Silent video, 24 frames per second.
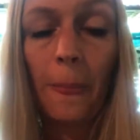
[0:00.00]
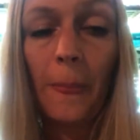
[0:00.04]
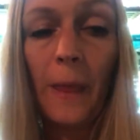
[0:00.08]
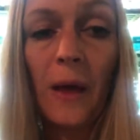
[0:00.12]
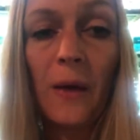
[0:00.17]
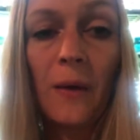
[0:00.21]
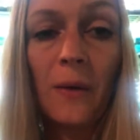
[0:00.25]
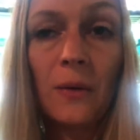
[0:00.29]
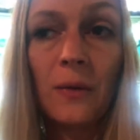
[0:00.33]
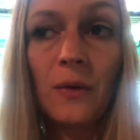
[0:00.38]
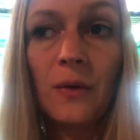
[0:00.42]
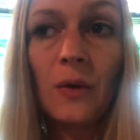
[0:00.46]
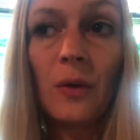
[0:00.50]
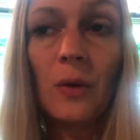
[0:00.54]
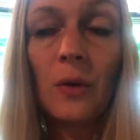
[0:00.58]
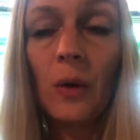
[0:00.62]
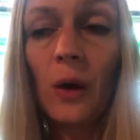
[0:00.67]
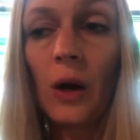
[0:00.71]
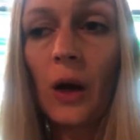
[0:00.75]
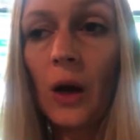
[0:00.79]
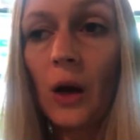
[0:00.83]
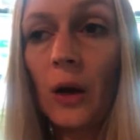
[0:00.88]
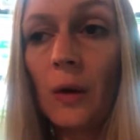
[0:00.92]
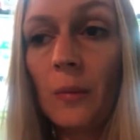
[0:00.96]
And
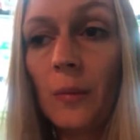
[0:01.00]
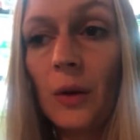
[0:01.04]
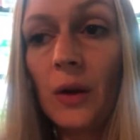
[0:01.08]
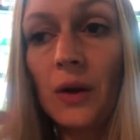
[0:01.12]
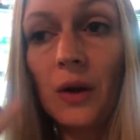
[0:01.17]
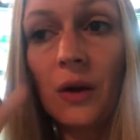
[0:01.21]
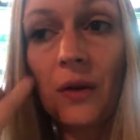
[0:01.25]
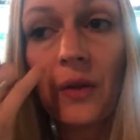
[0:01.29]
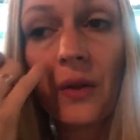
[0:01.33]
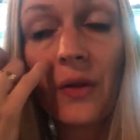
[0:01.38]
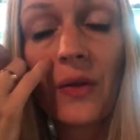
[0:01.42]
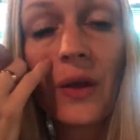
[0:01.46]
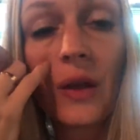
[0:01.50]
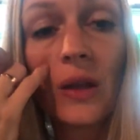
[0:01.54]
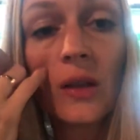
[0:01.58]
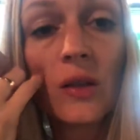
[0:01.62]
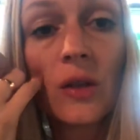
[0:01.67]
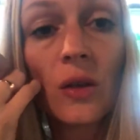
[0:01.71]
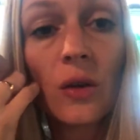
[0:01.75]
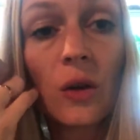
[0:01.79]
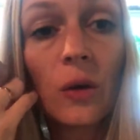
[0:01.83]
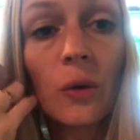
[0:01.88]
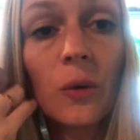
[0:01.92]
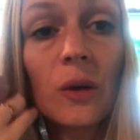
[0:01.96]
another thing
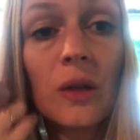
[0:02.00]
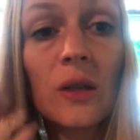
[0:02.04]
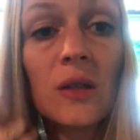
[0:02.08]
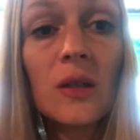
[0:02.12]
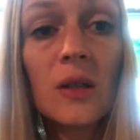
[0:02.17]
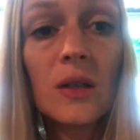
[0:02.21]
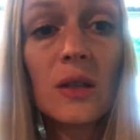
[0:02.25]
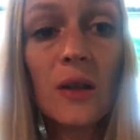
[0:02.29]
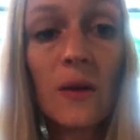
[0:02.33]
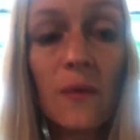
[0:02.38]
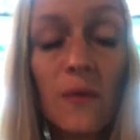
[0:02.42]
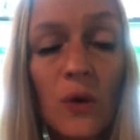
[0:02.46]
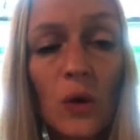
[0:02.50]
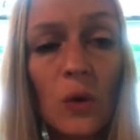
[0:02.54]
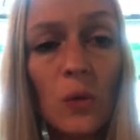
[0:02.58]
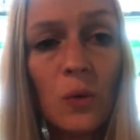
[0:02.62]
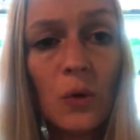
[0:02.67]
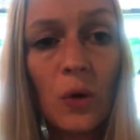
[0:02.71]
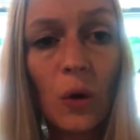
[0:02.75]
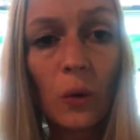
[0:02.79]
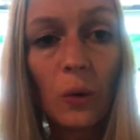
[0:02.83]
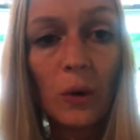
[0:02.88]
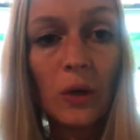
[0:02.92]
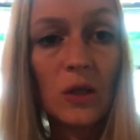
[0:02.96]
to notice is if you
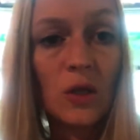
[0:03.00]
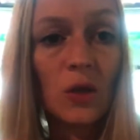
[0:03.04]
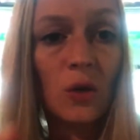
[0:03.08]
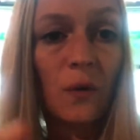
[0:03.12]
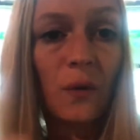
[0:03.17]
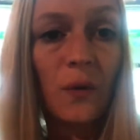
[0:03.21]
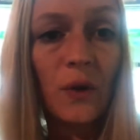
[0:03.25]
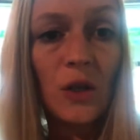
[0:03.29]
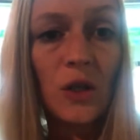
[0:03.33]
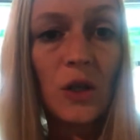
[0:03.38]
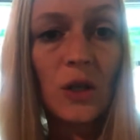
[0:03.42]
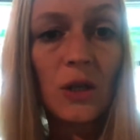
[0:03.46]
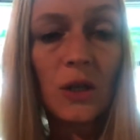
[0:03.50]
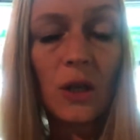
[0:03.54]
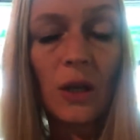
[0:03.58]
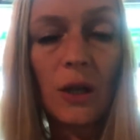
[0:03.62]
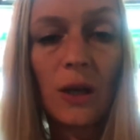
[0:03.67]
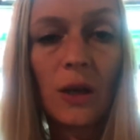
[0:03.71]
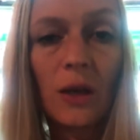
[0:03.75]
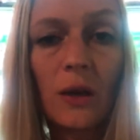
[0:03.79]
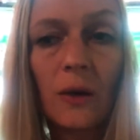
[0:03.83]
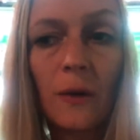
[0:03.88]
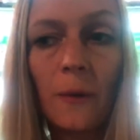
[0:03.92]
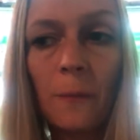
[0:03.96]
notice your fish is
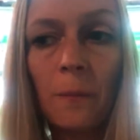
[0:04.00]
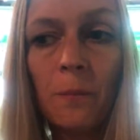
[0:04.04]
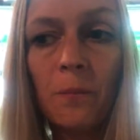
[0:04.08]
like